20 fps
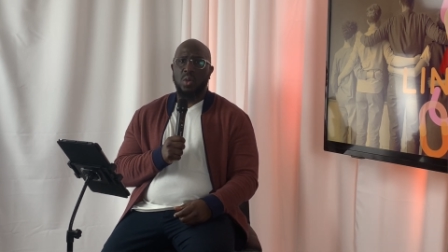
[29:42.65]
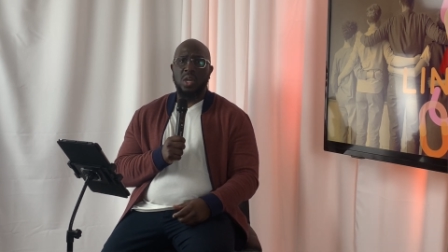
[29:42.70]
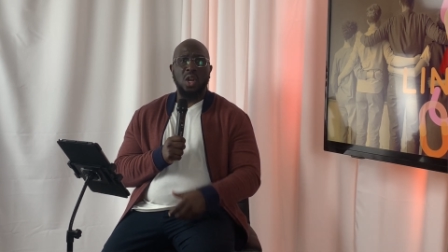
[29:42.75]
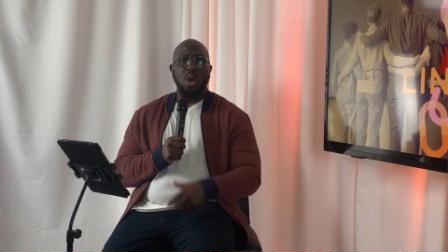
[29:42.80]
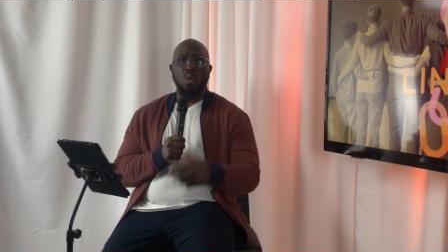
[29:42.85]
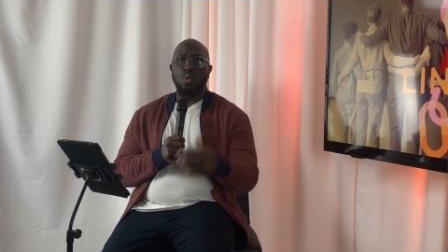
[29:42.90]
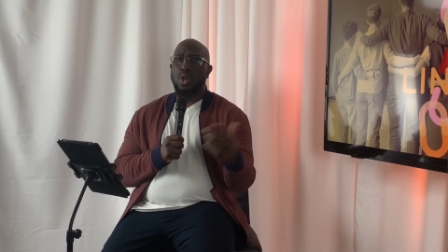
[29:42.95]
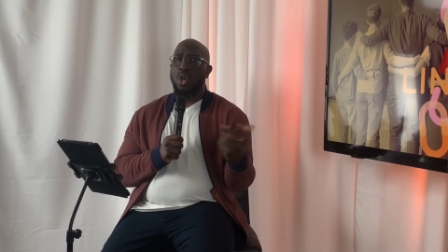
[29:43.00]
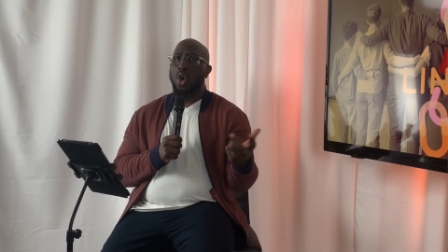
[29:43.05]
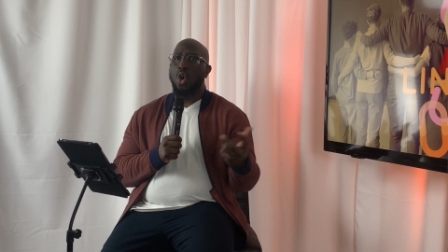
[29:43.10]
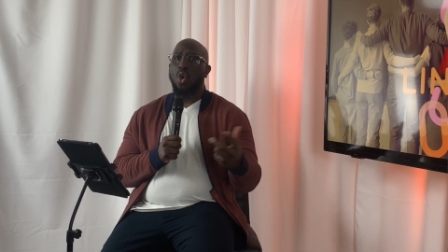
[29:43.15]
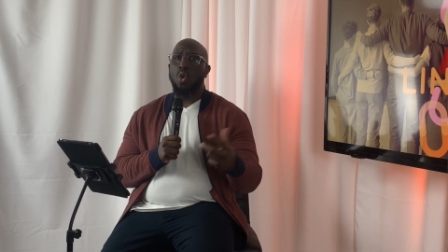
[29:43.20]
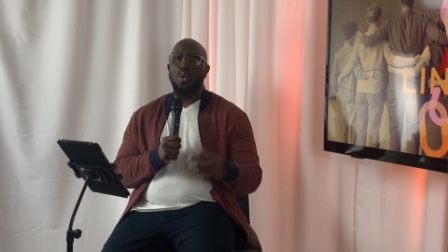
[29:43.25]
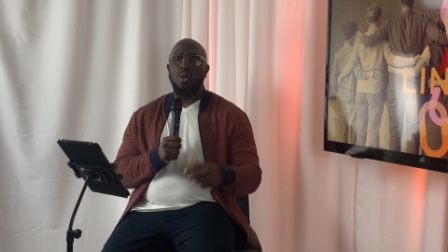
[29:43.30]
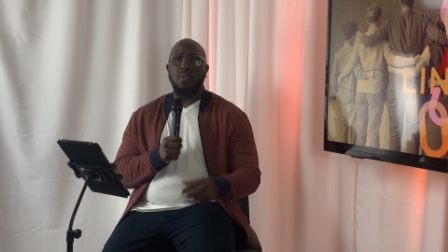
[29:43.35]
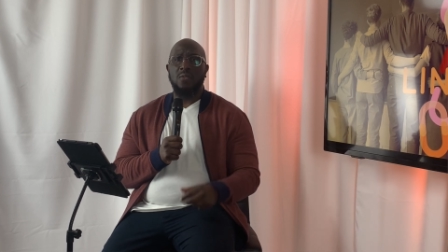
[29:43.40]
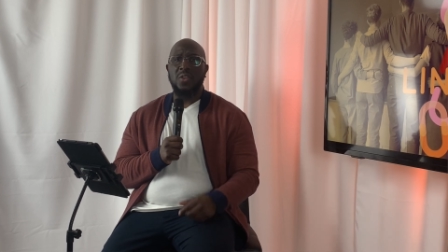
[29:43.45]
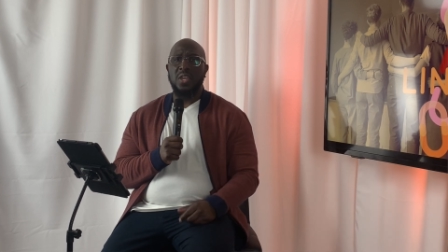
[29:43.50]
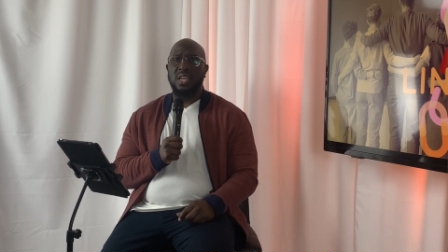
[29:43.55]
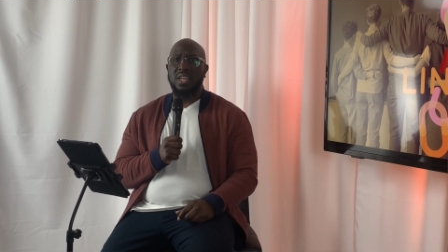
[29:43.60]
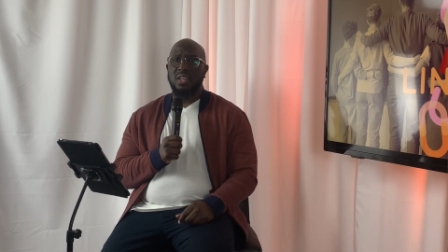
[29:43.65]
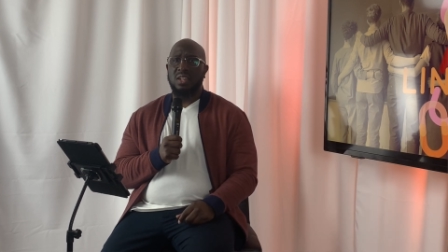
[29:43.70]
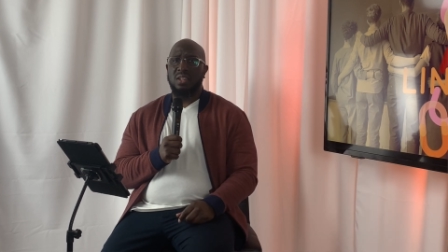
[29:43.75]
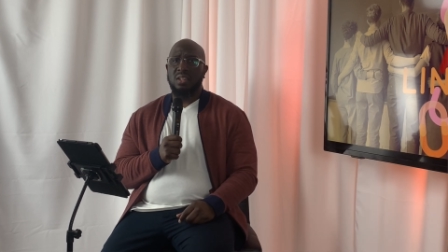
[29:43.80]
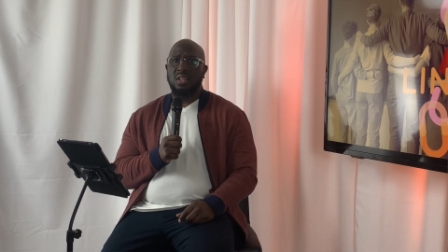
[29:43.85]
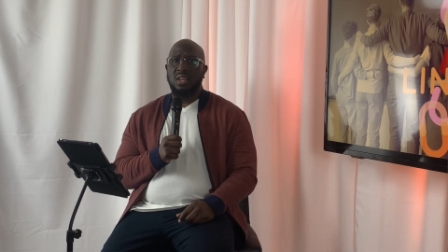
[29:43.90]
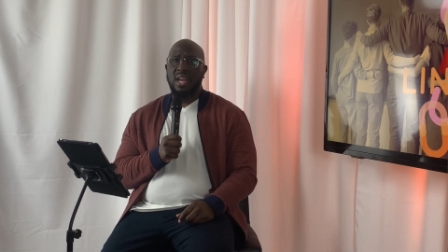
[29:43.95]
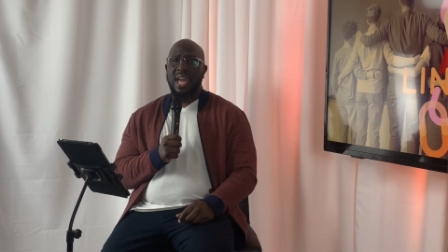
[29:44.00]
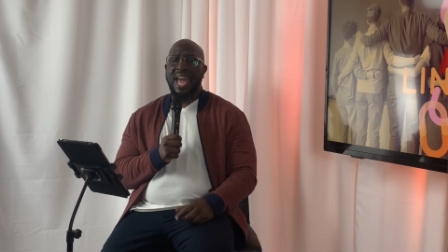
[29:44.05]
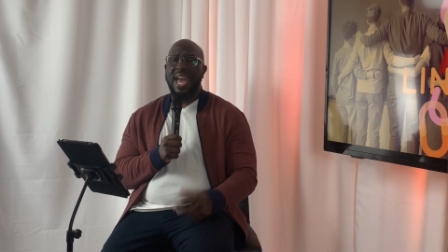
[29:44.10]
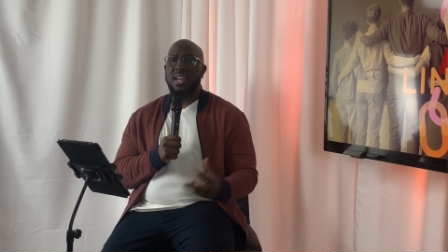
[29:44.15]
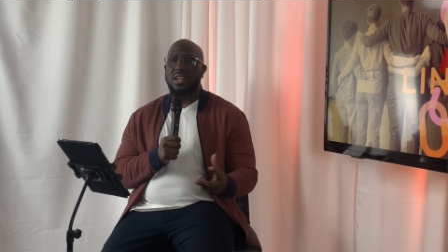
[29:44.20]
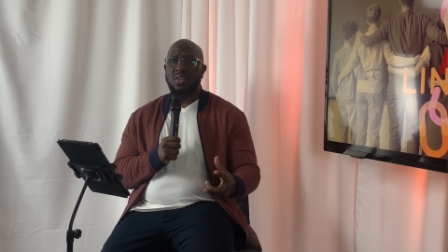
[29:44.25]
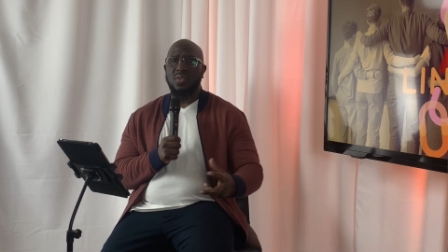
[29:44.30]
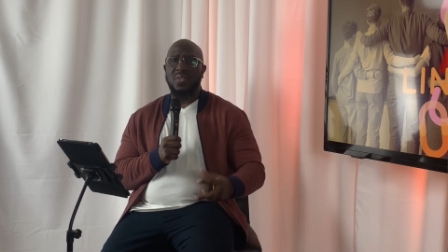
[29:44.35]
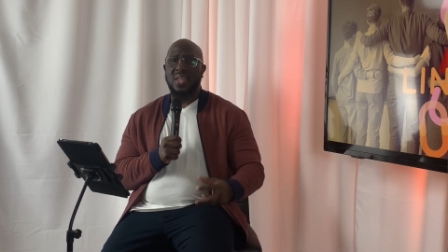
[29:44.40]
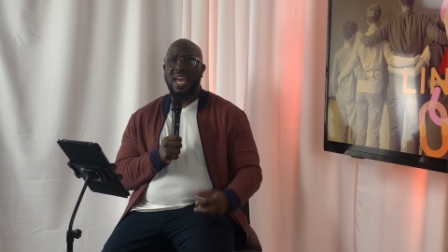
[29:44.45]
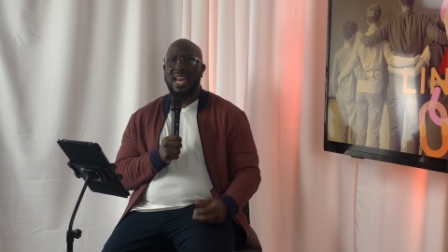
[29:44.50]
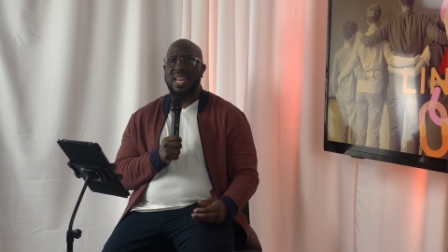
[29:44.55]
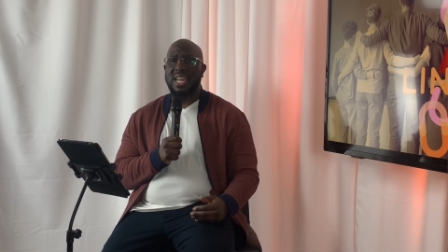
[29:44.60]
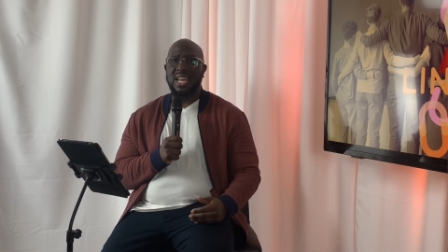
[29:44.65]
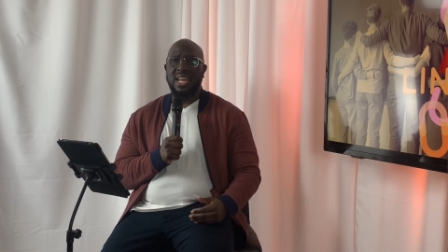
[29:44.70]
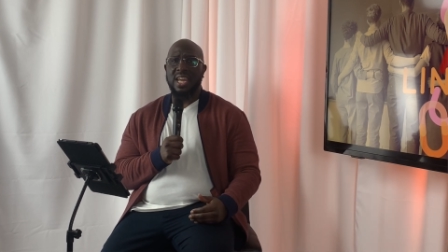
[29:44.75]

We don't know if he could handle that.